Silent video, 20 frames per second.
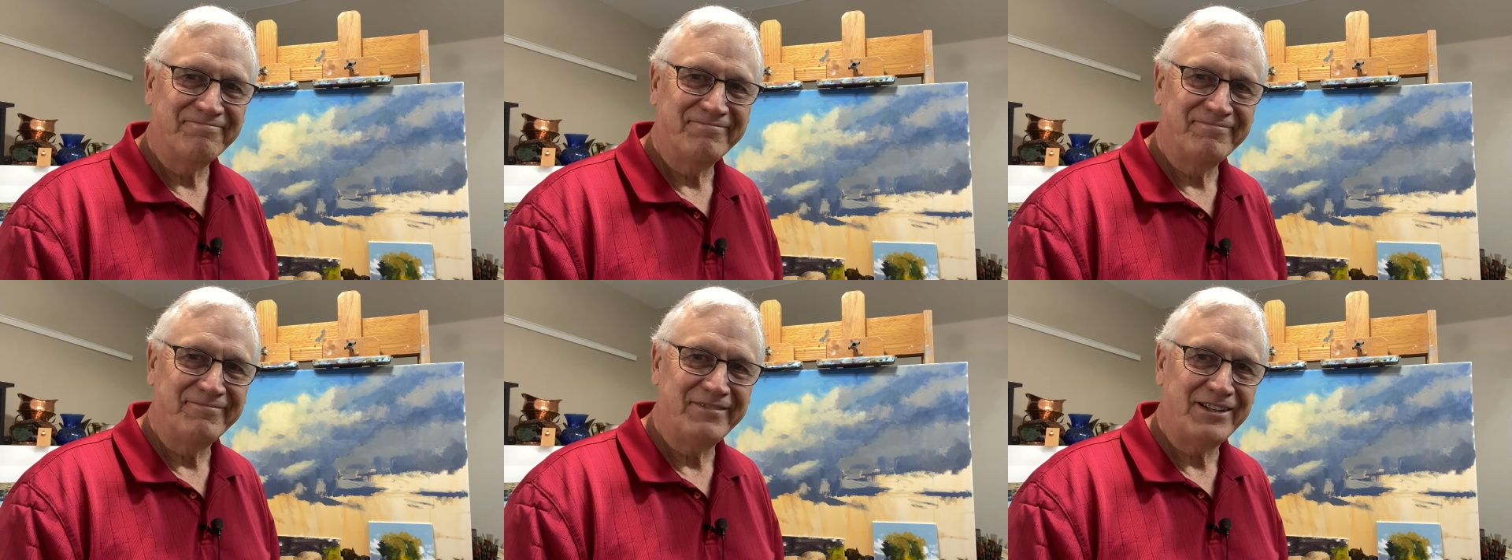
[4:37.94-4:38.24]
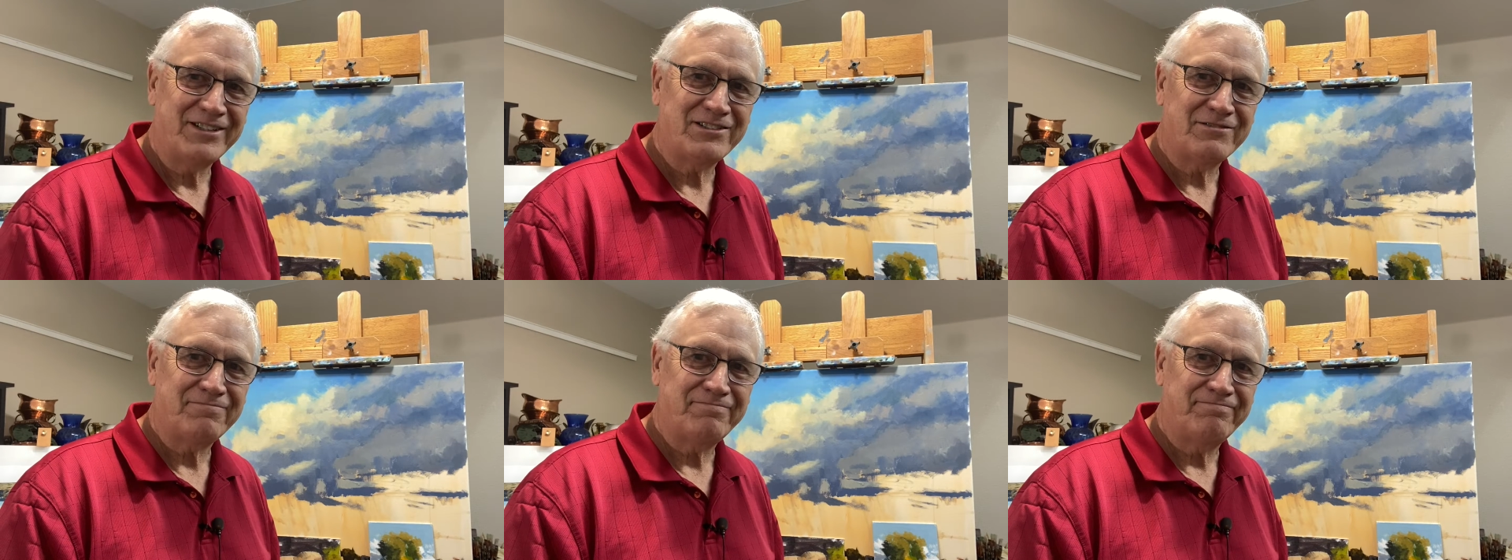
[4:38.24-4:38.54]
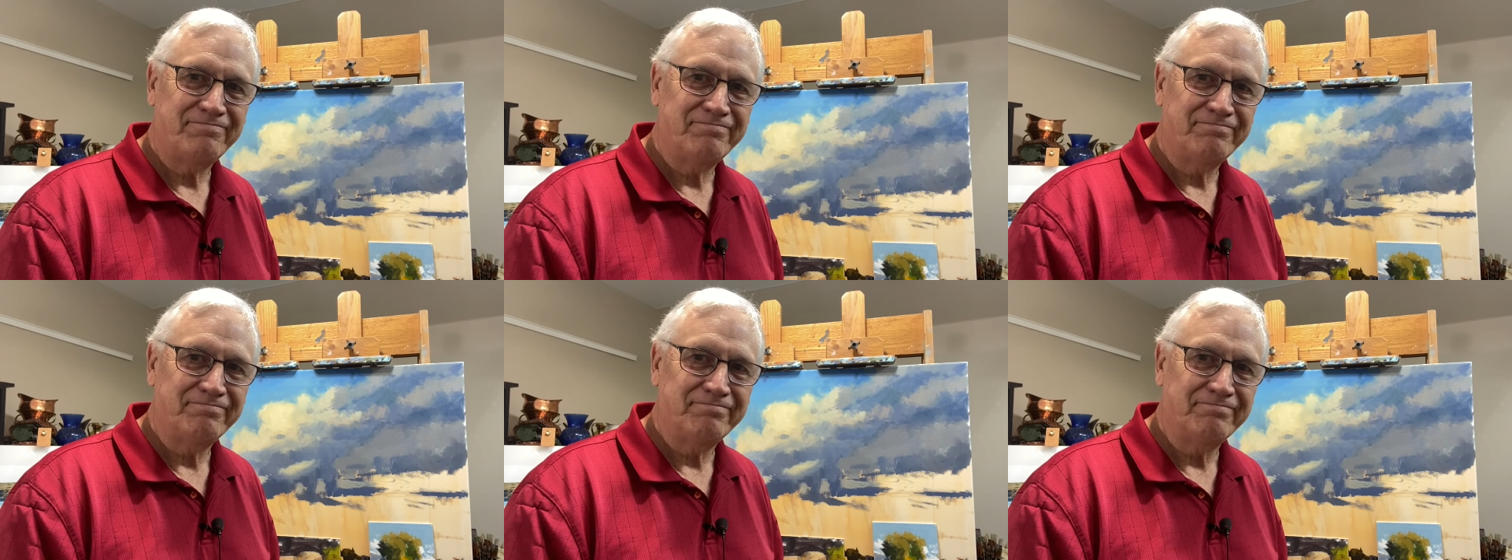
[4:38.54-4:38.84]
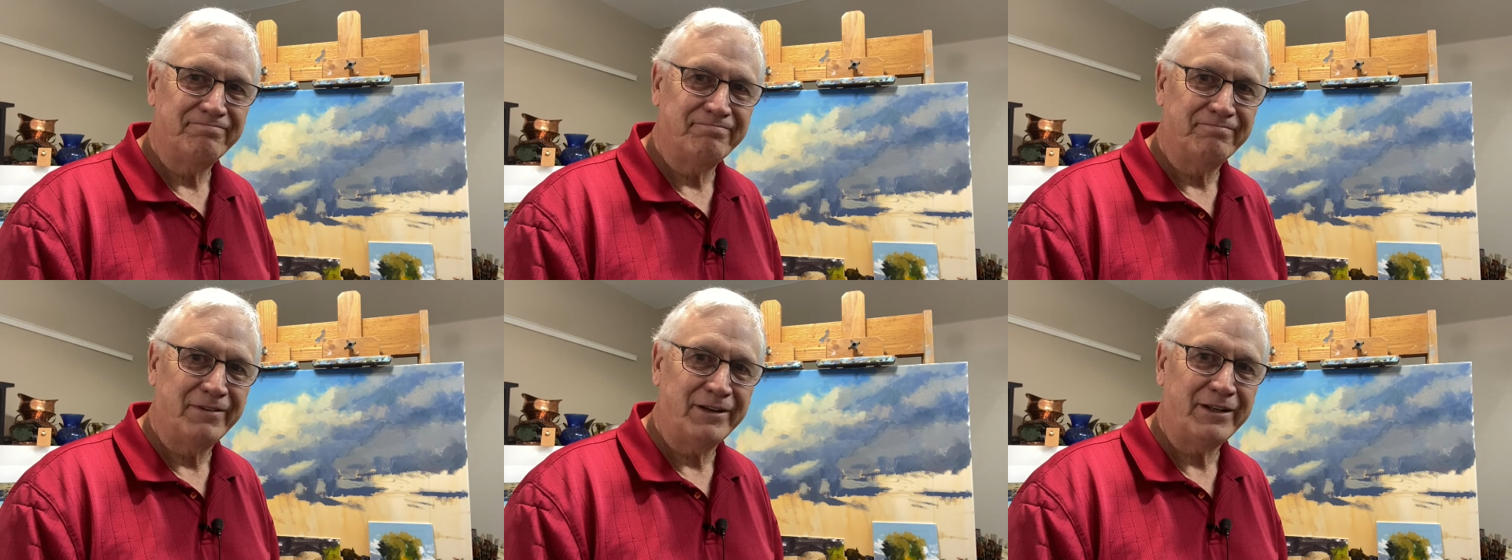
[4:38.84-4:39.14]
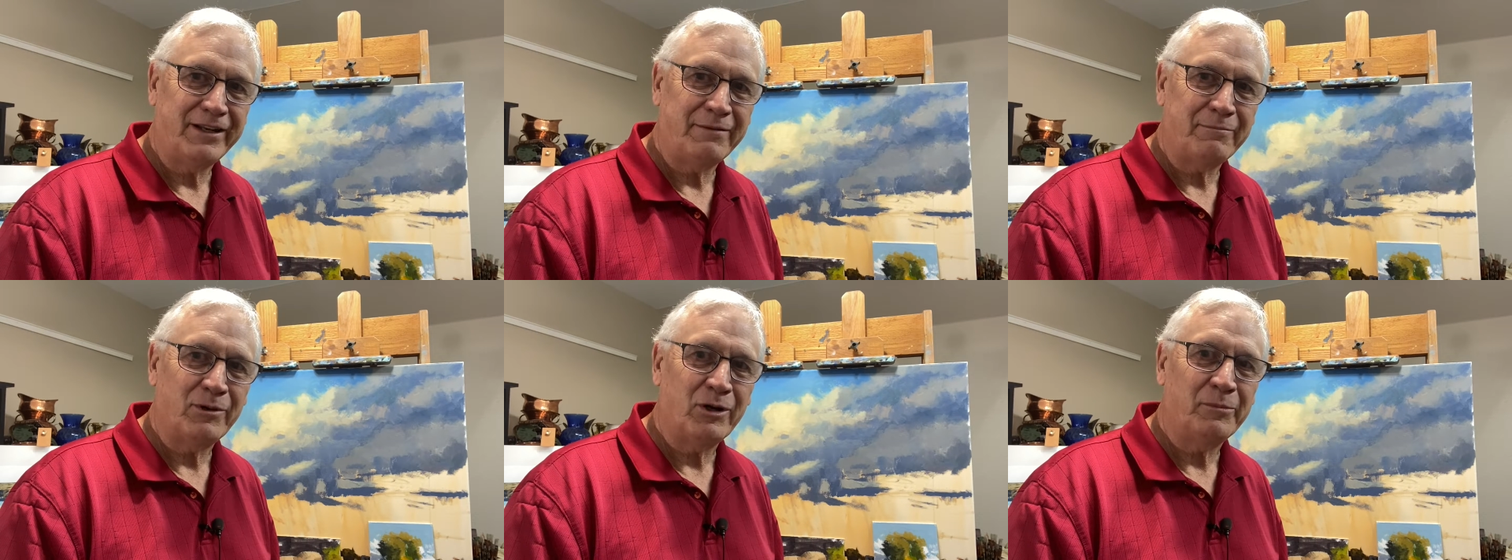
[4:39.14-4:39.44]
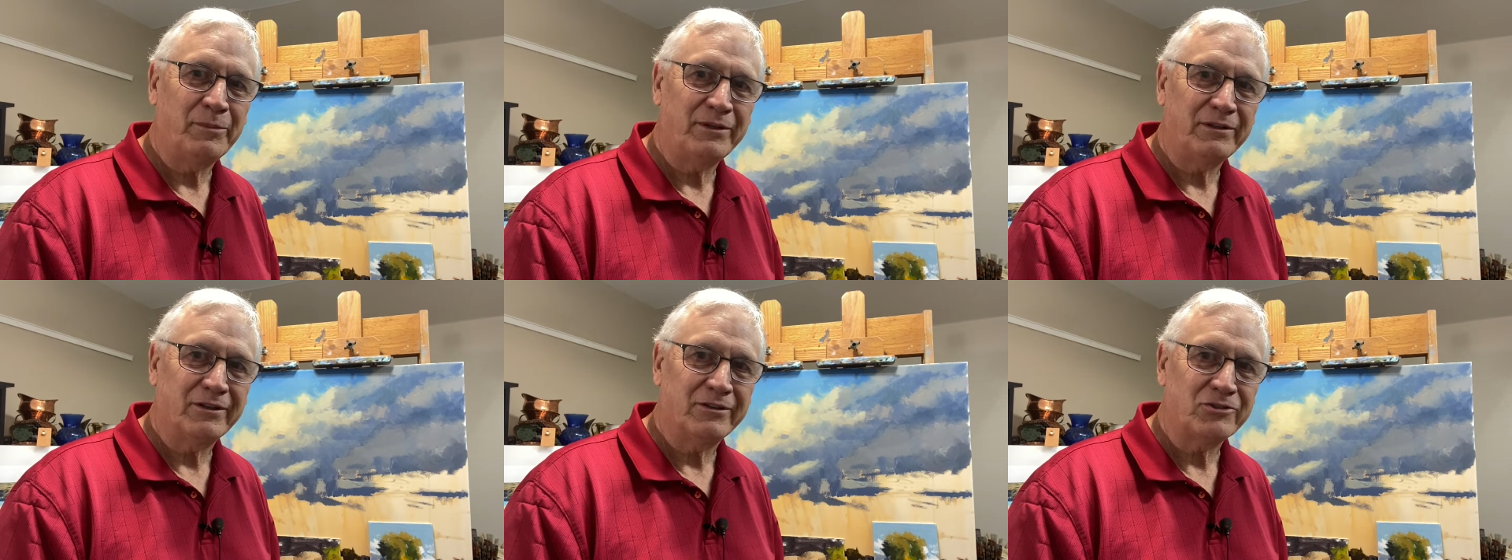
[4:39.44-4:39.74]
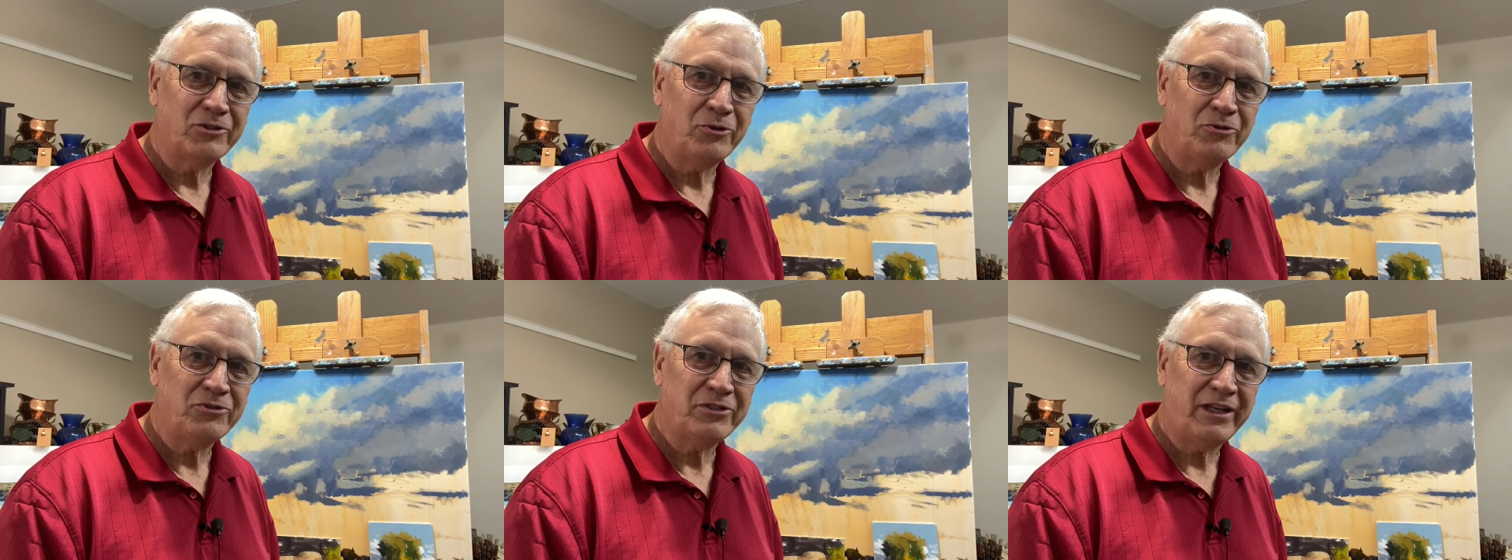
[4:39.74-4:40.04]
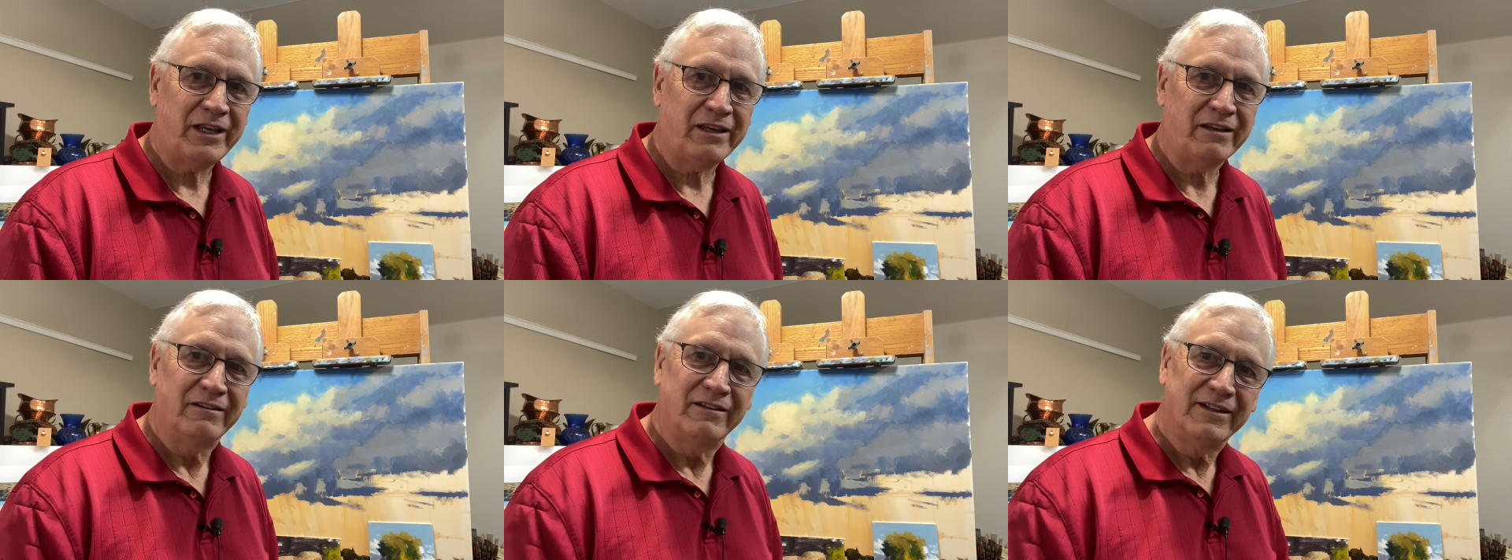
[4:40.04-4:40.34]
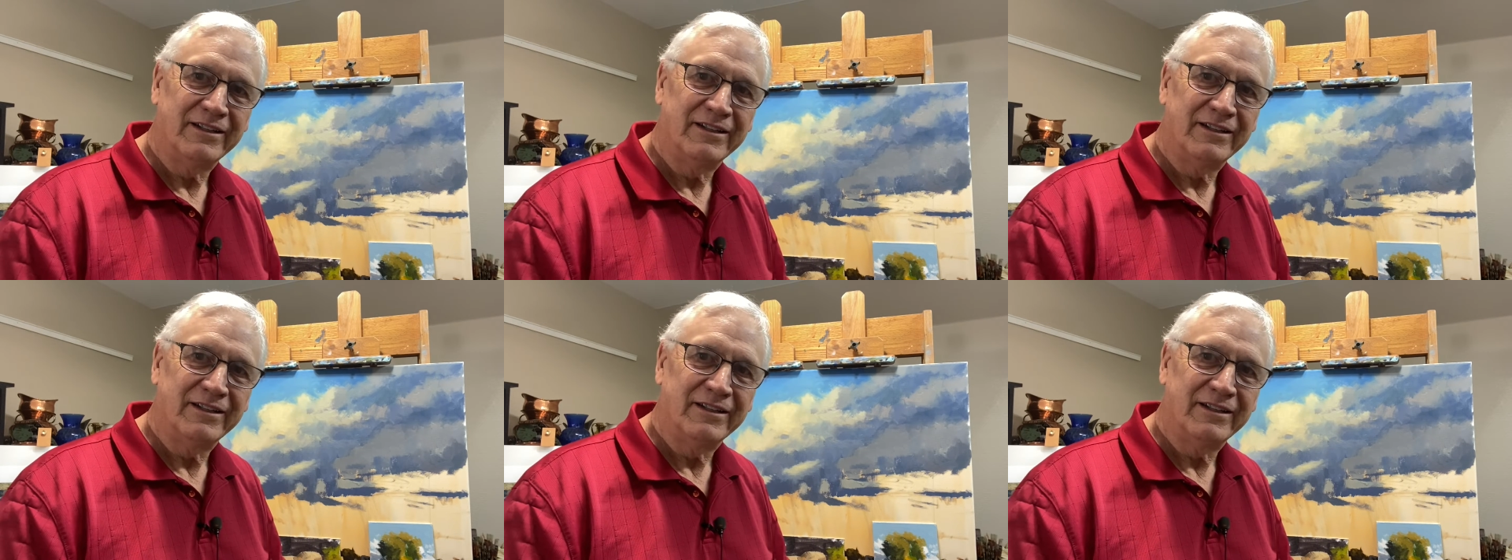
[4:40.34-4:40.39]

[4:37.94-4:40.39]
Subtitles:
It's Monday Moment on Tuesday.